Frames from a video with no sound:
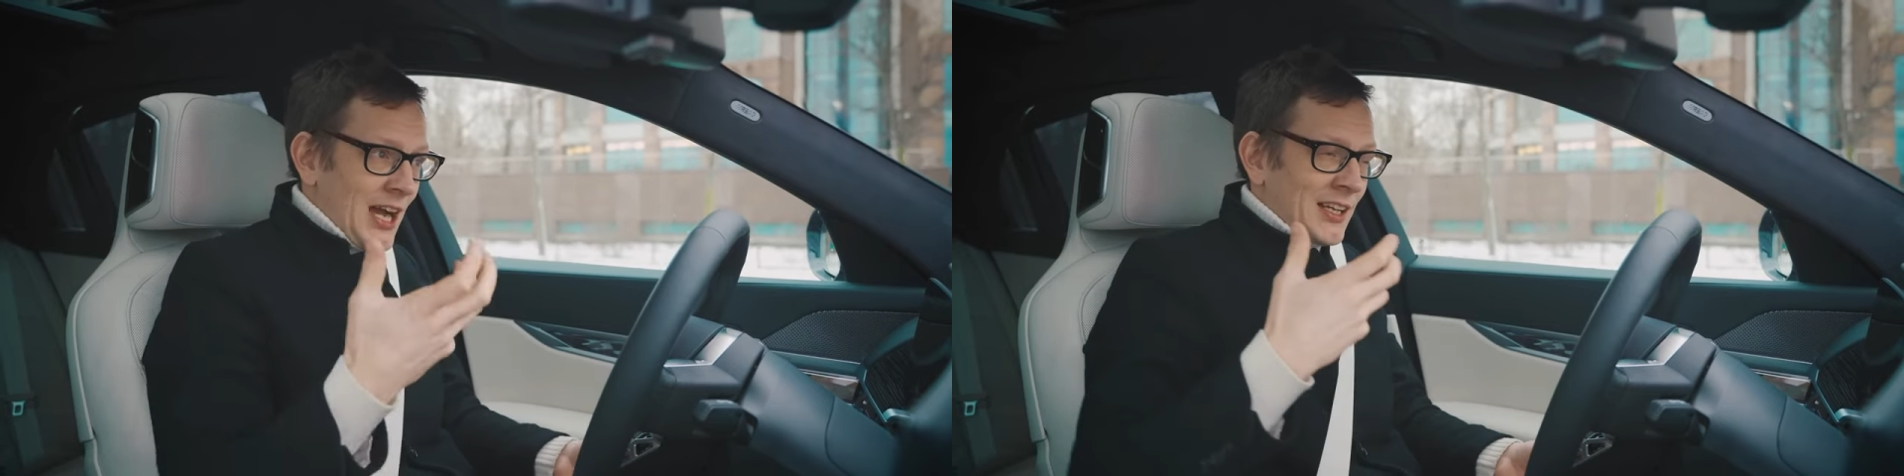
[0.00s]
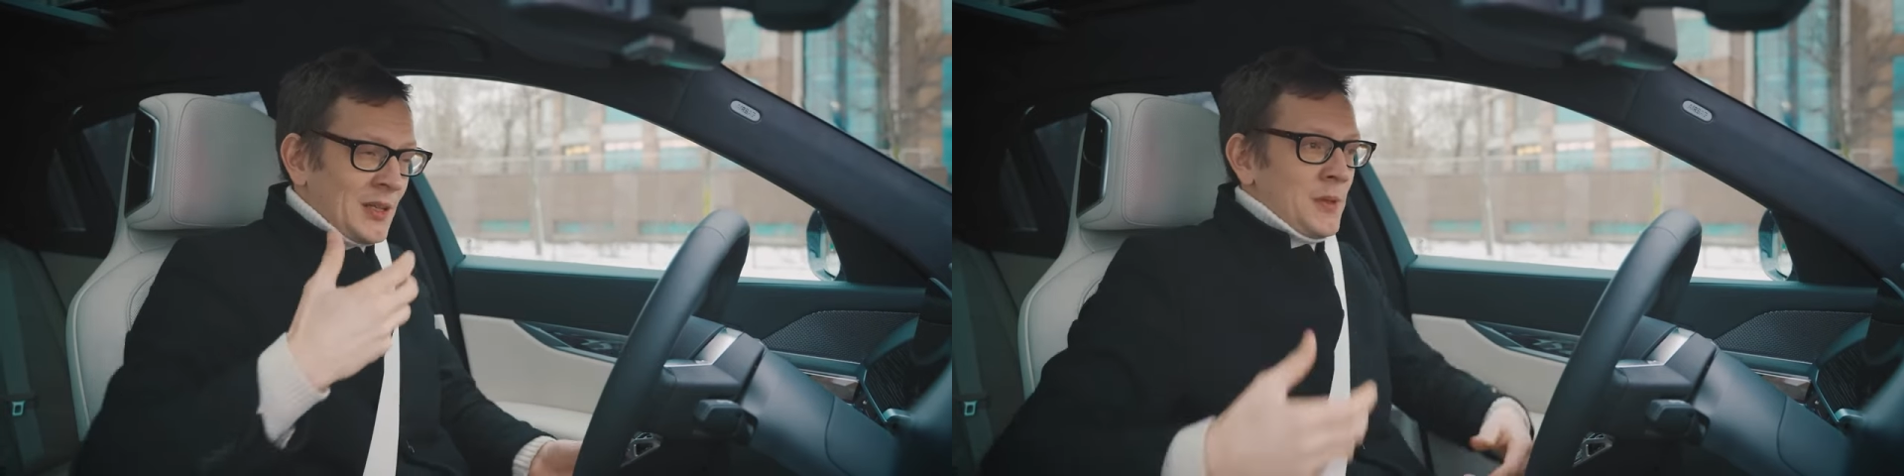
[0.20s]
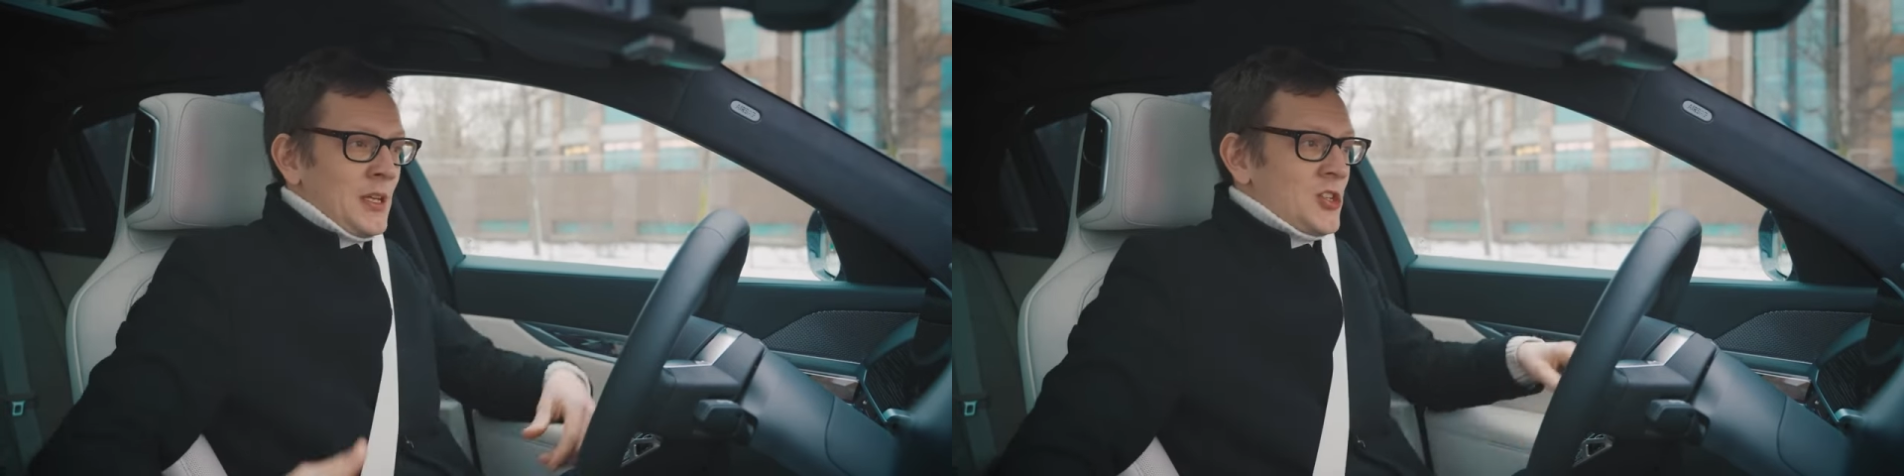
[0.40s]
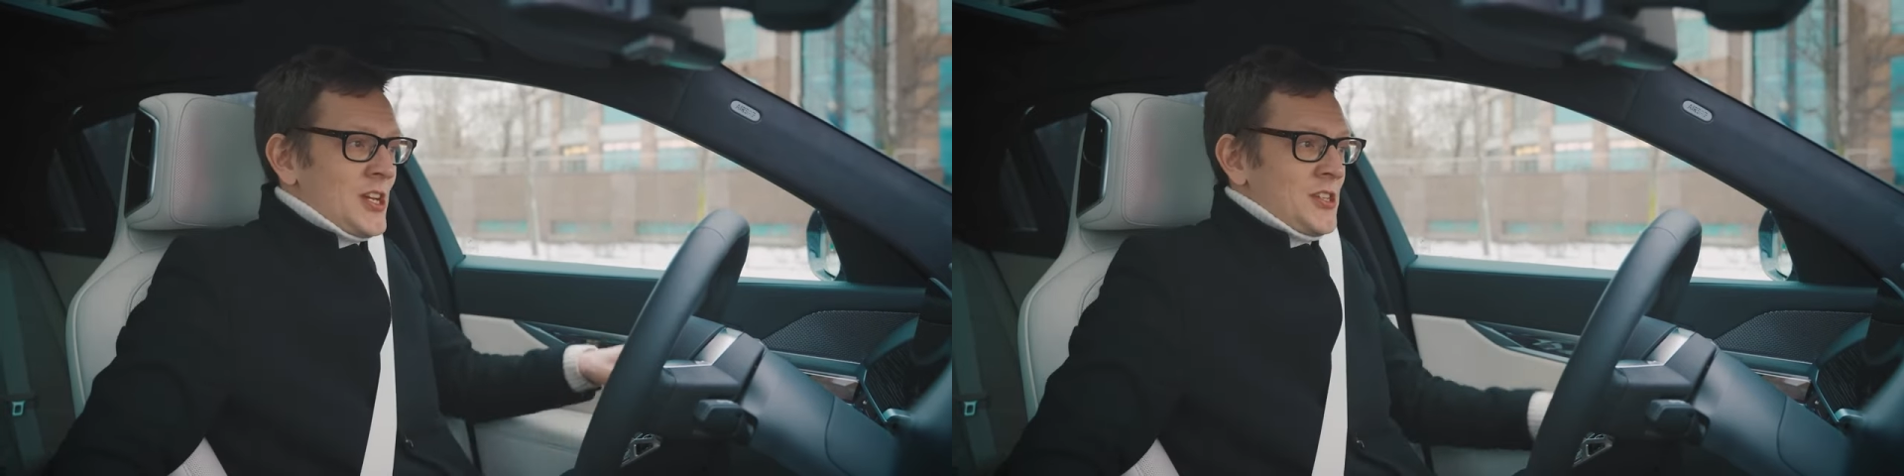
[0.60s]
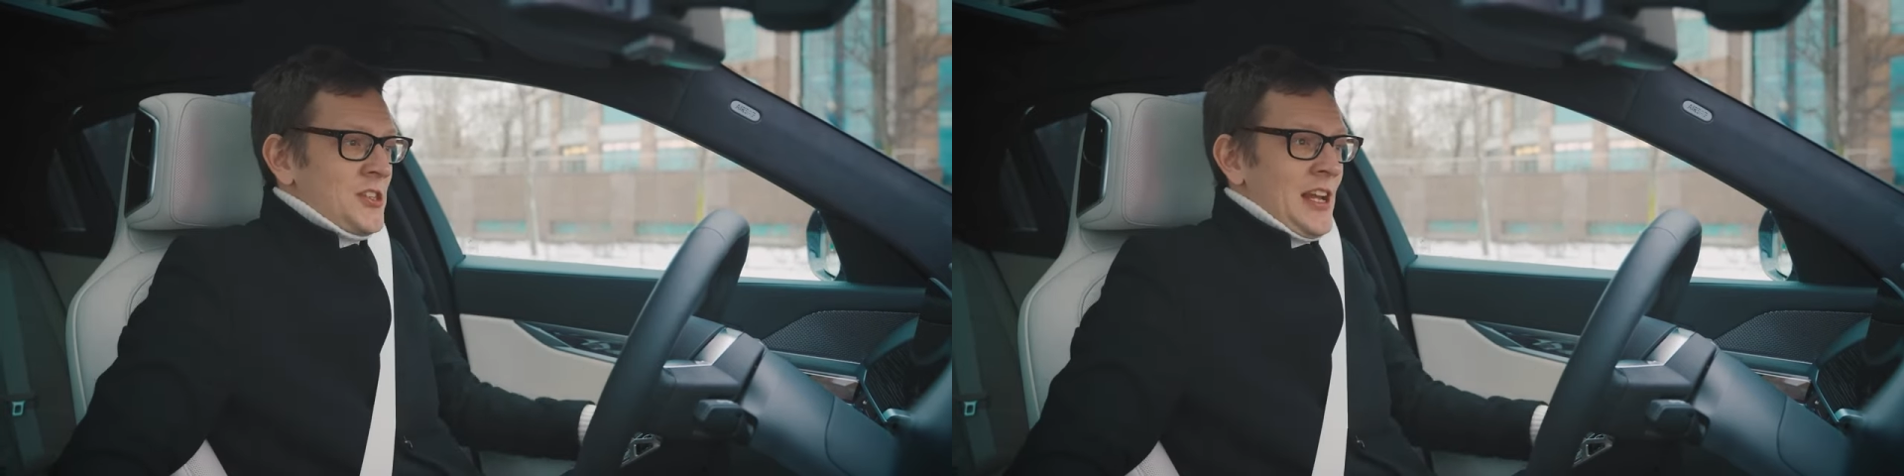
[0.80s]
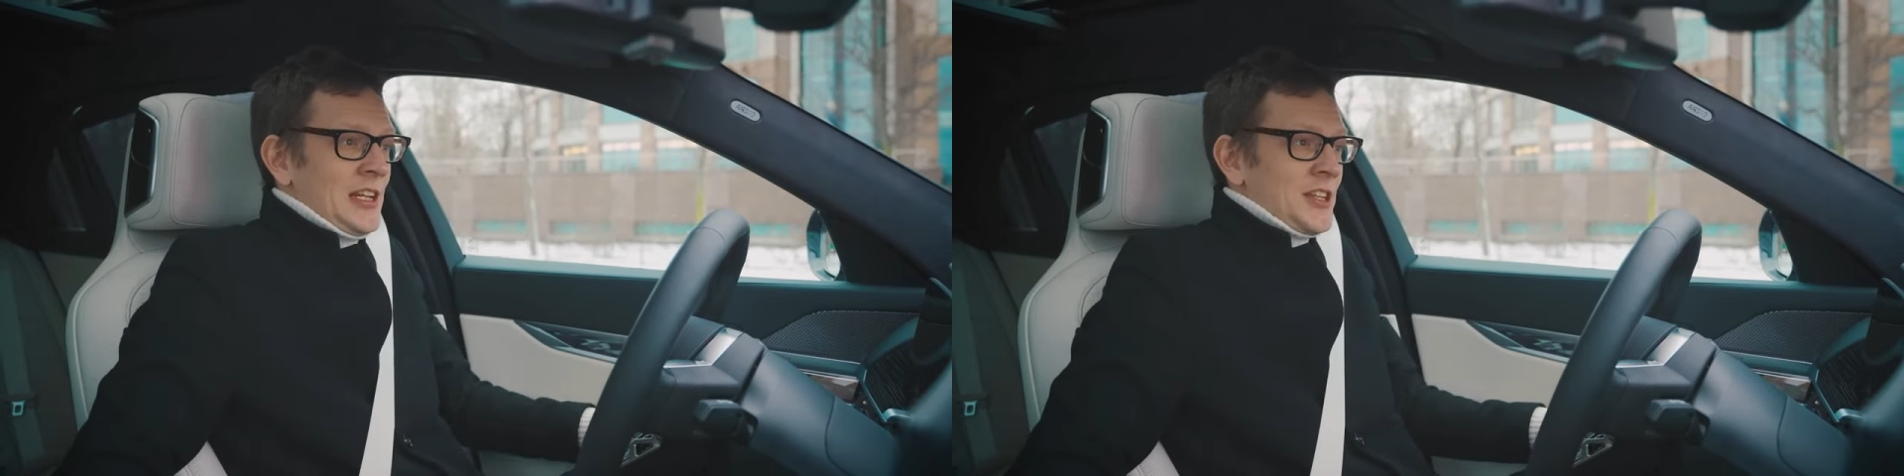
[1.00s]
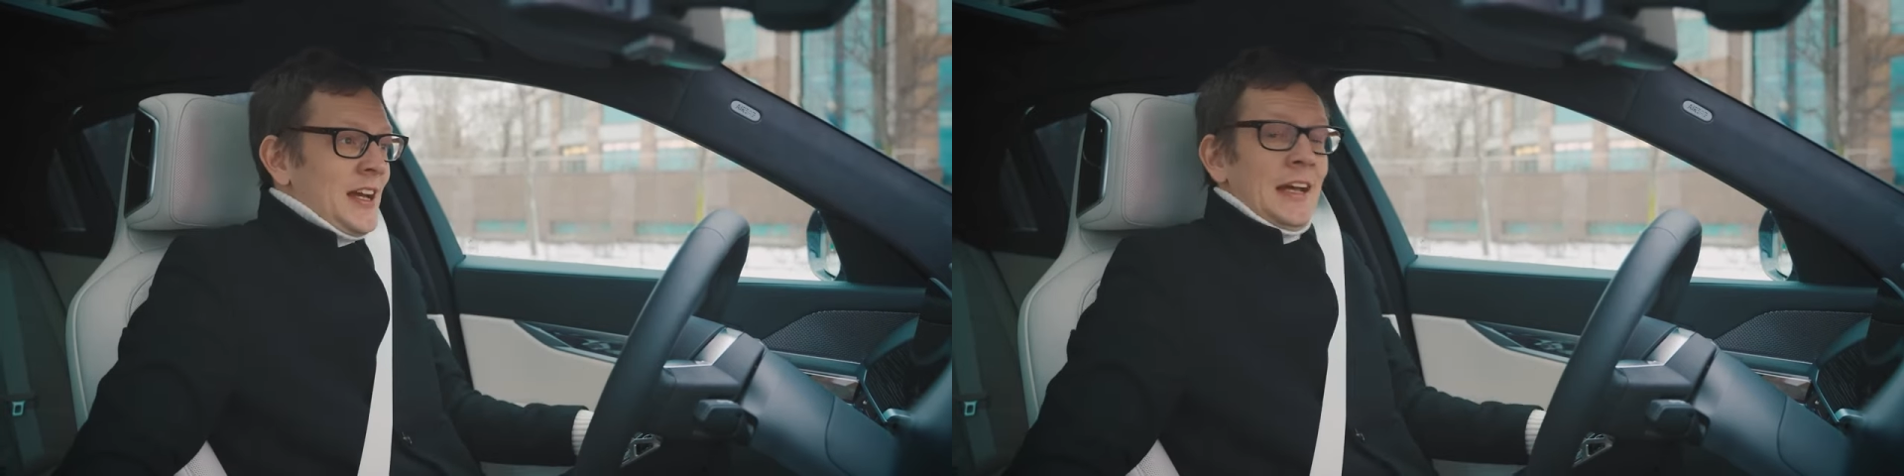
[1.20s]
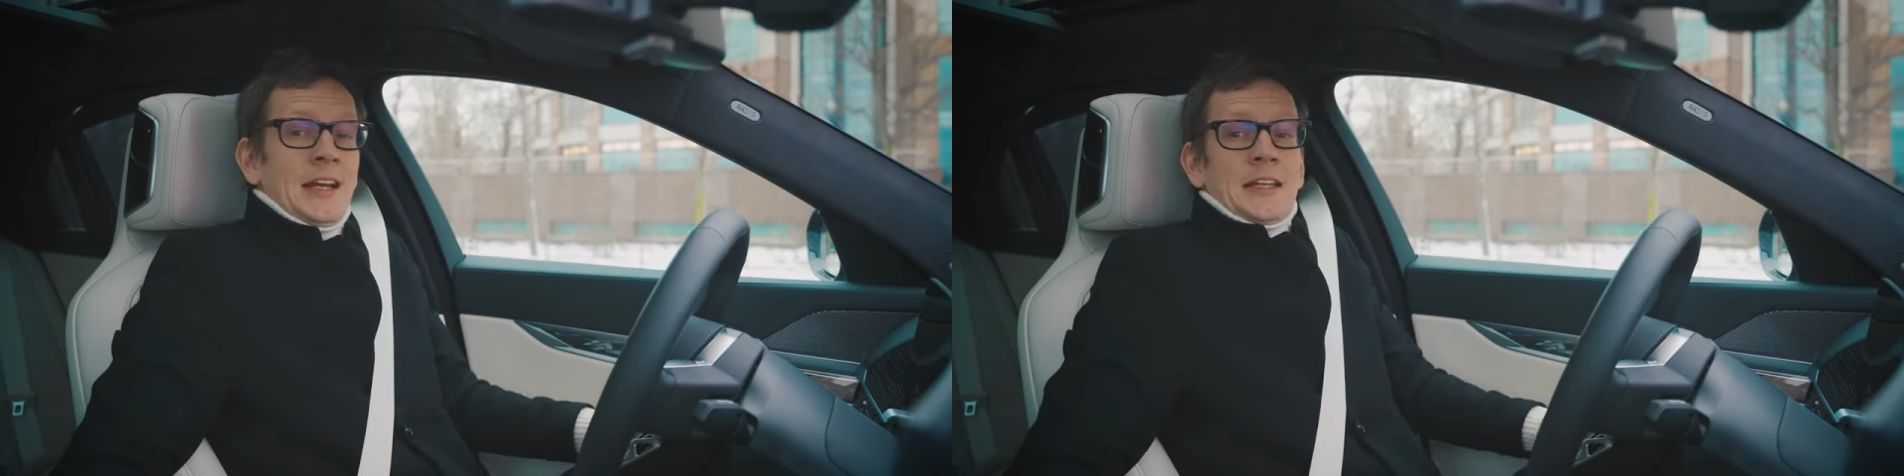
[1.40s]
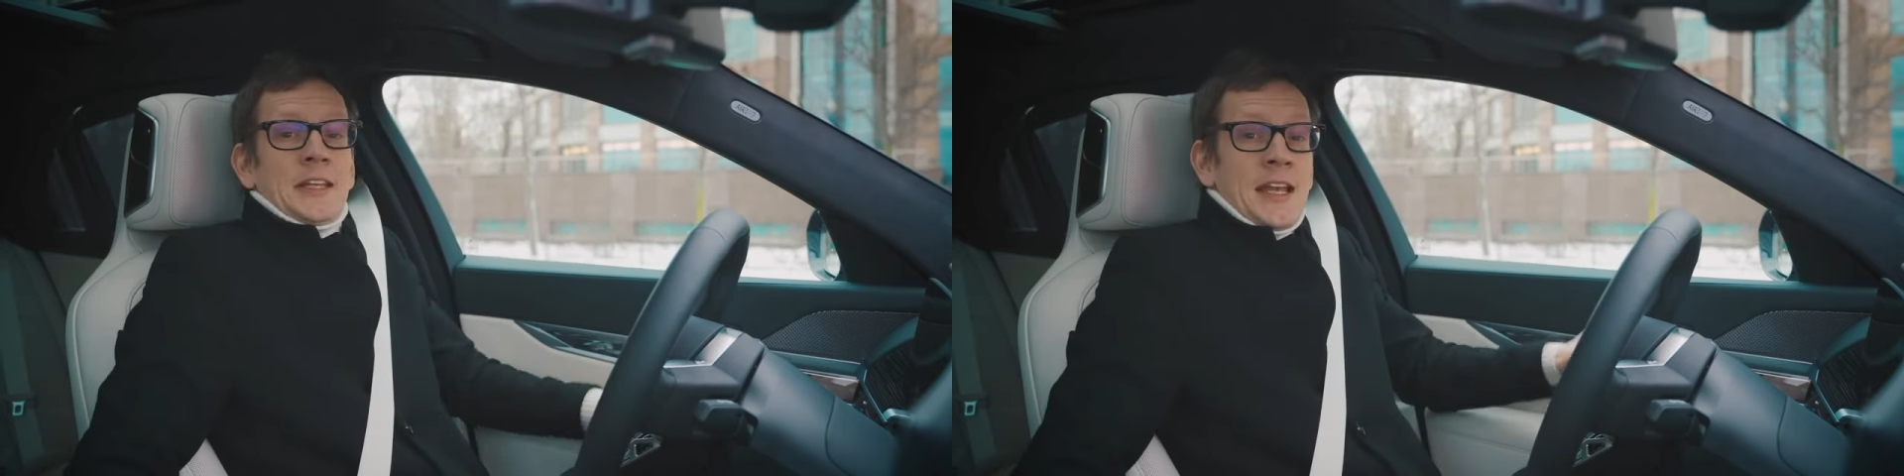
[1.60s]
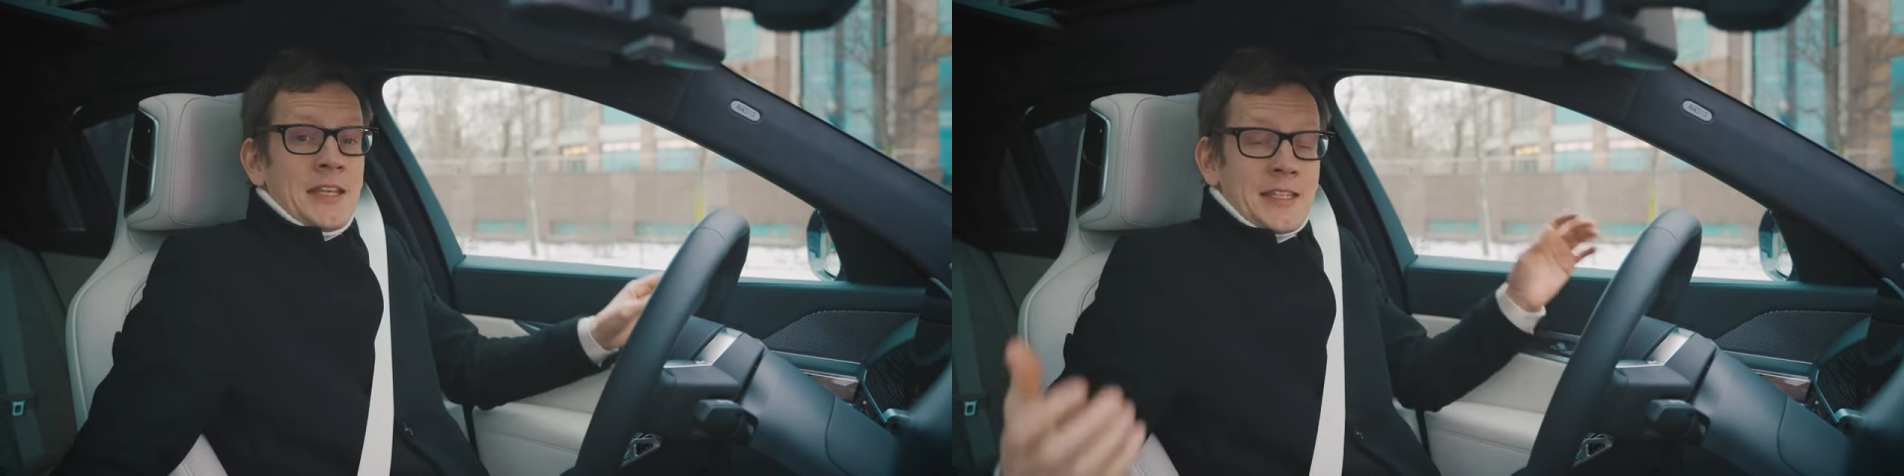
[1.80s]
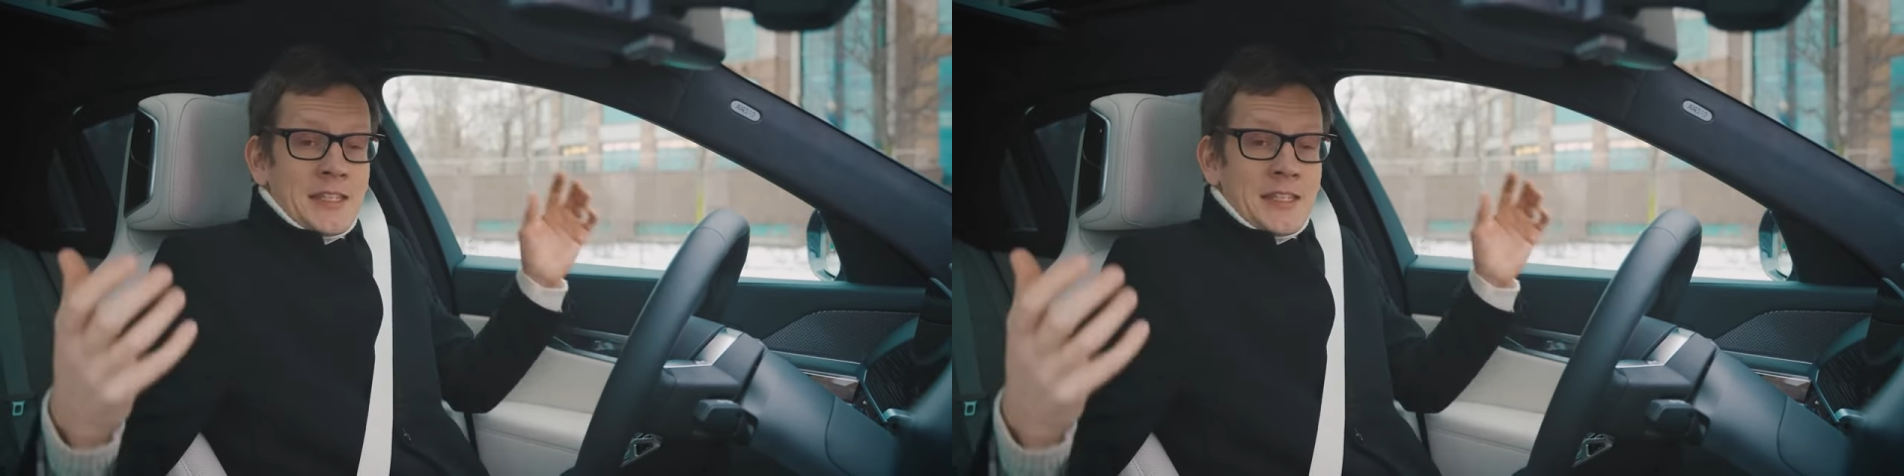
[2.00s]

how she moves over these rails.